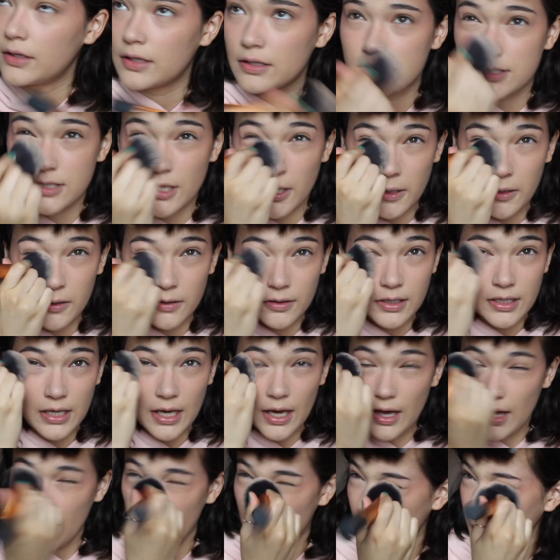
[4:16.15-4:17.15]
Gets under the
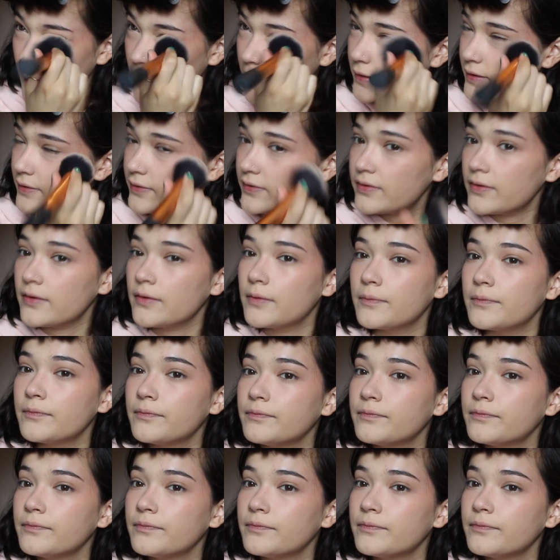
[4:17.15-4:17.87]
eyes,